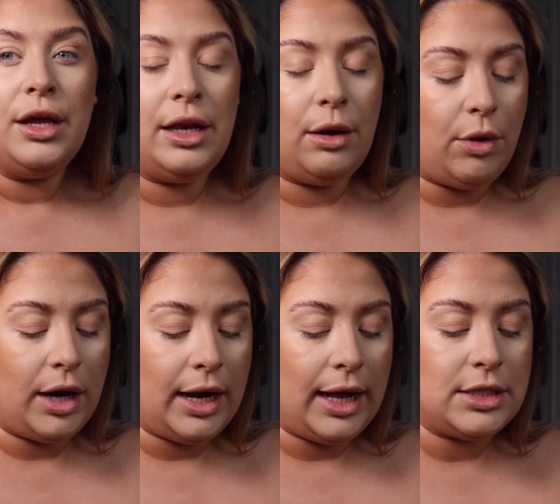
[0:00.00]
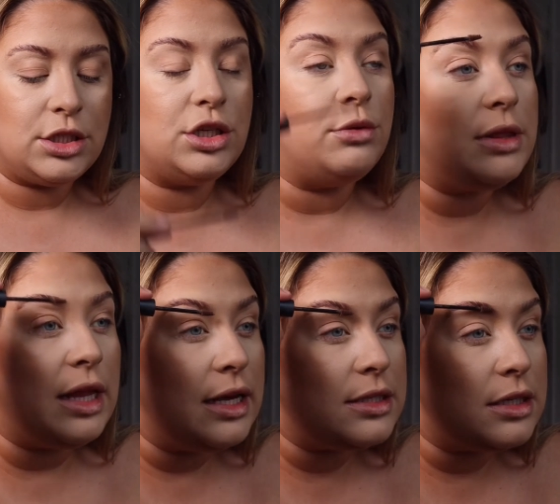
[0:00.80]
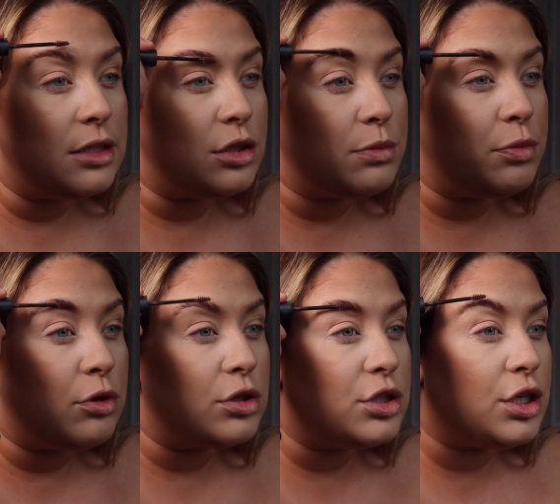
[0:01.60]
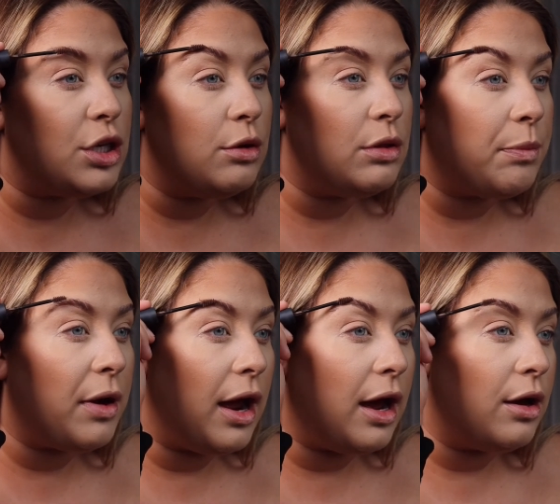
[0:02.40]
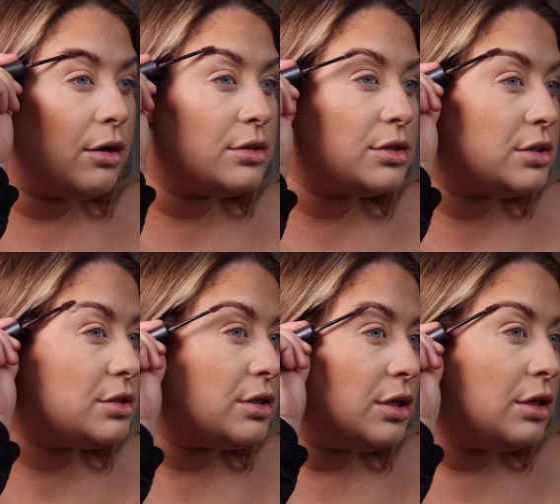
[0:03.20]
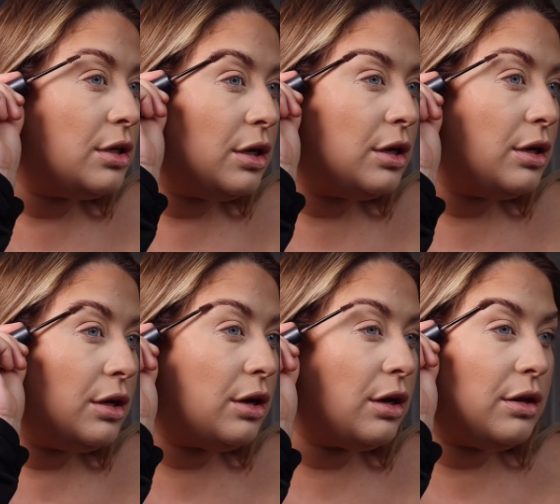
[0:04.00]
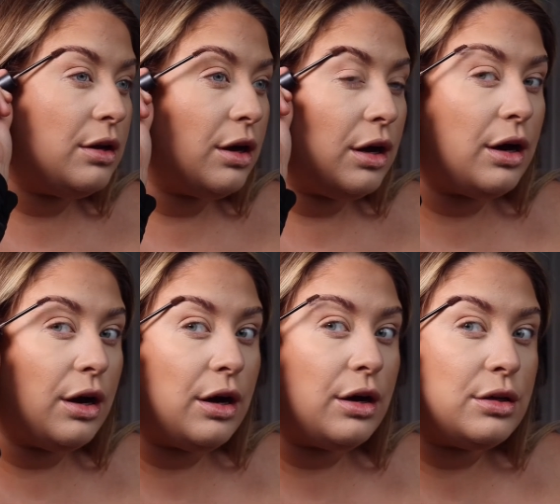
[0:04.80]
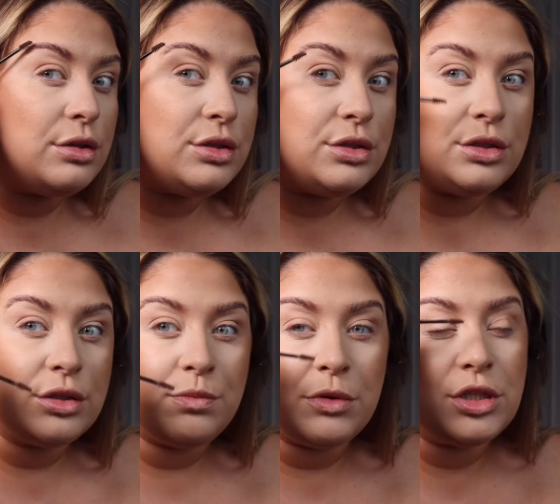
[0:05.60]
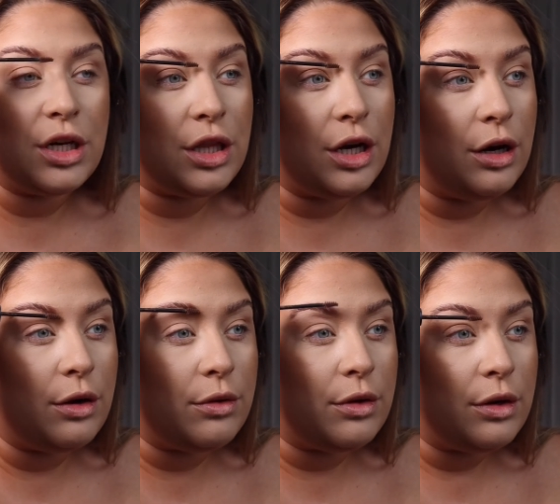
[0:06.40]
Now what I like to do with this is just brush through the brows. Not unharsh, just brush it through.